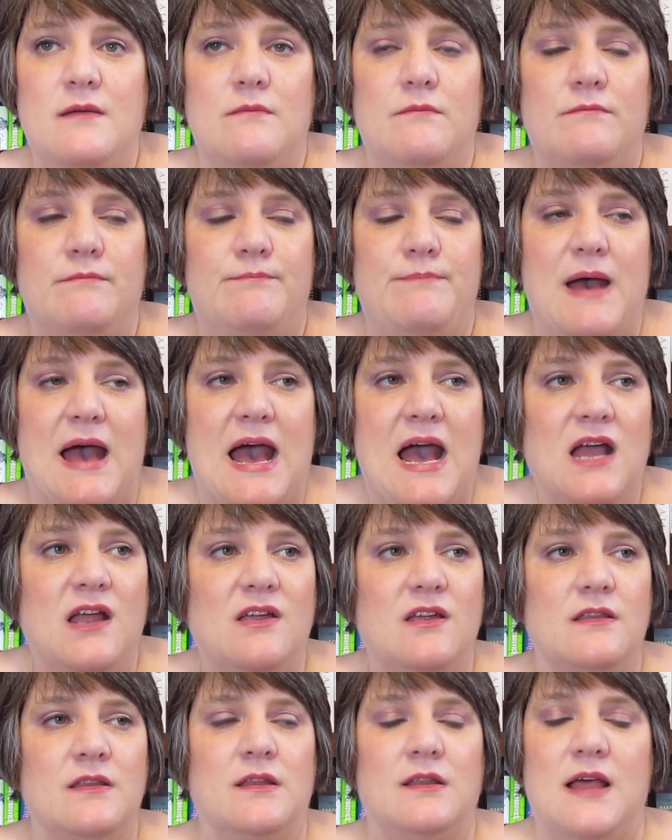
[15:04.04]
Back
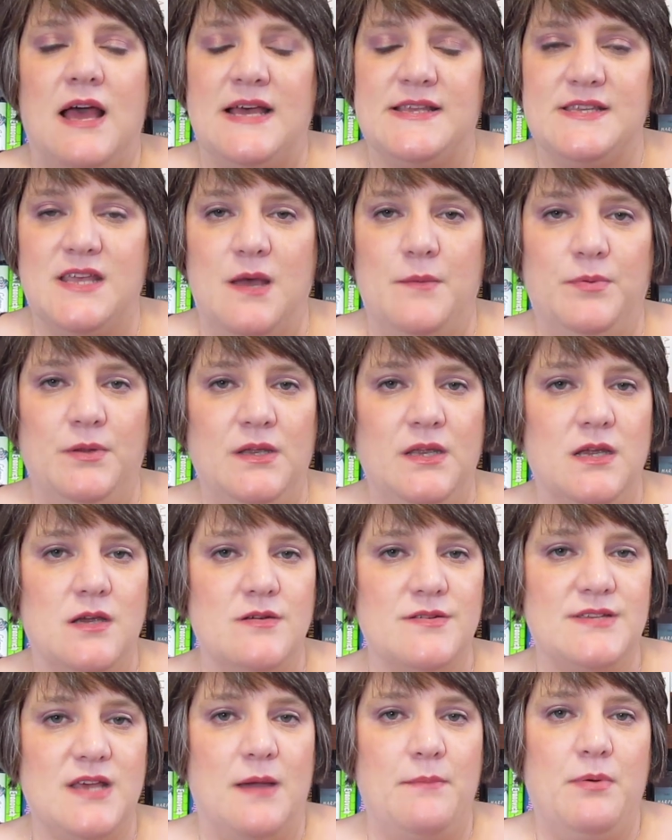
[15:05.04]
in the last couple of
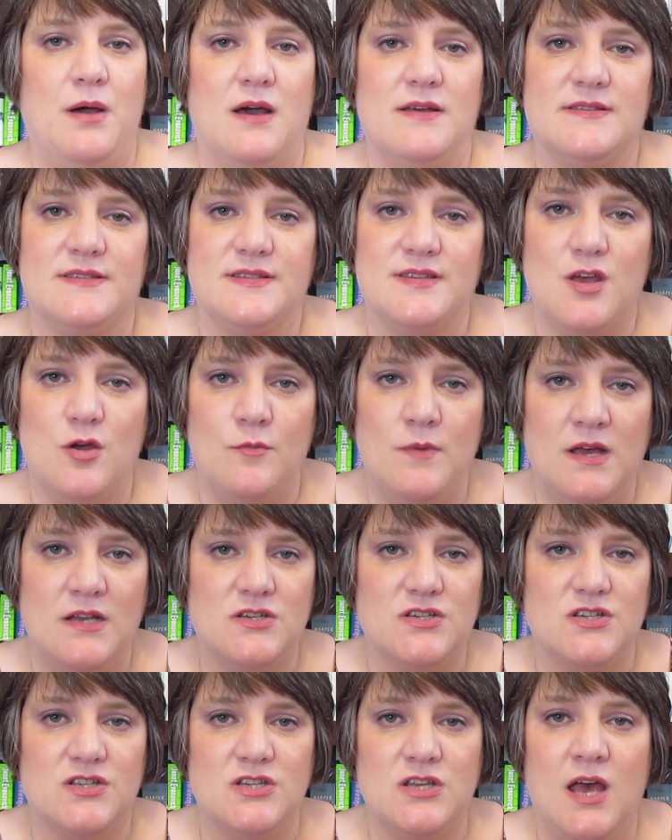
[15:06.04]
years, I bought so much
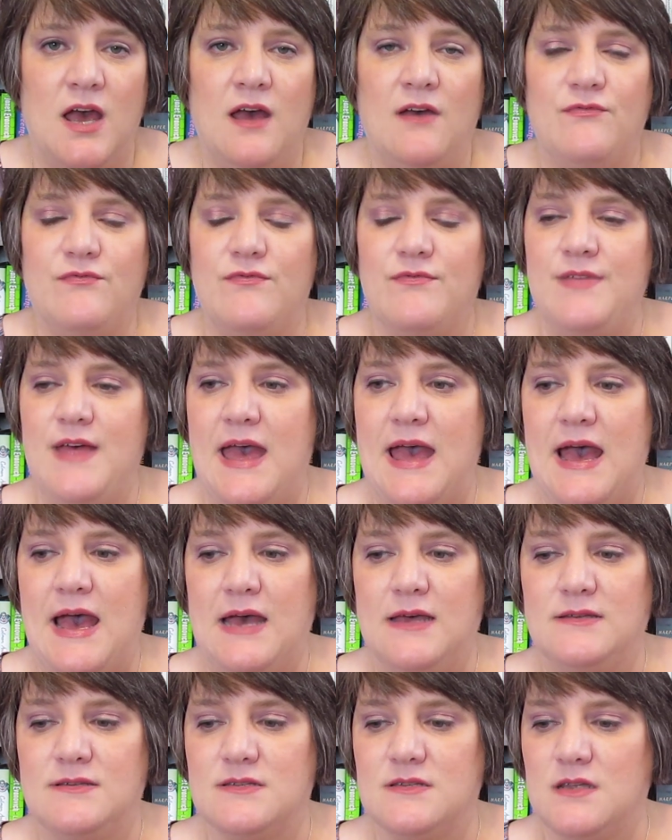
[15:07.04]
stuff
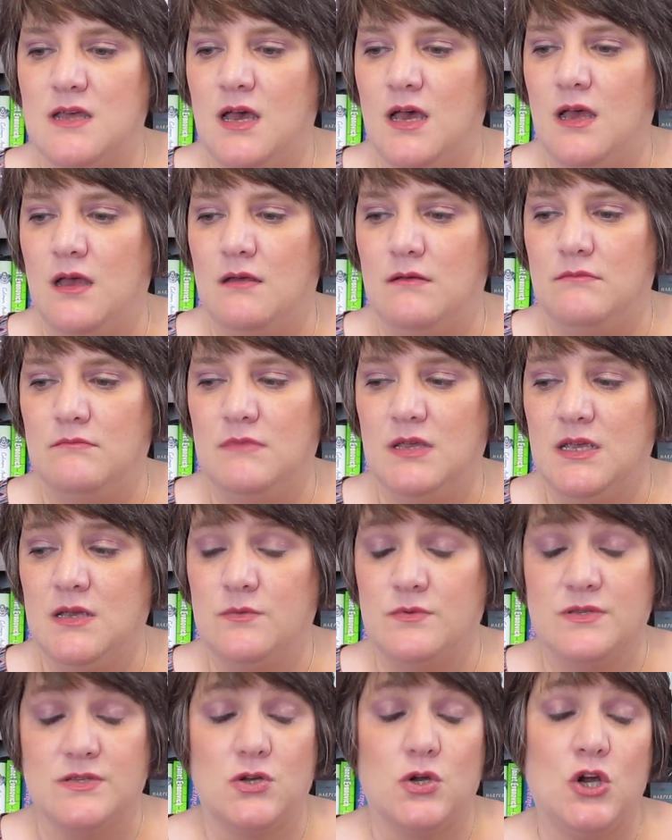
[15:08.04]
that it
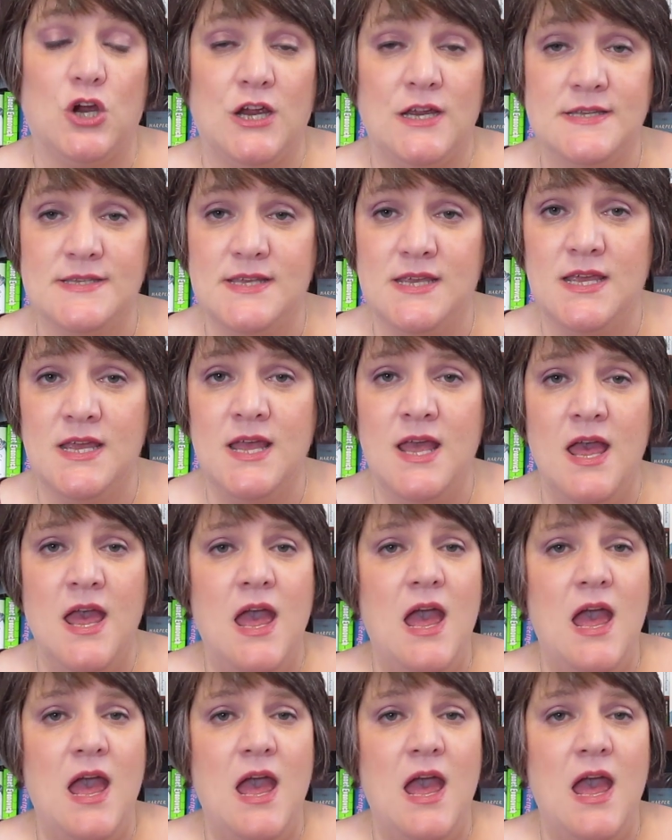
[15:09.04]
was crazy.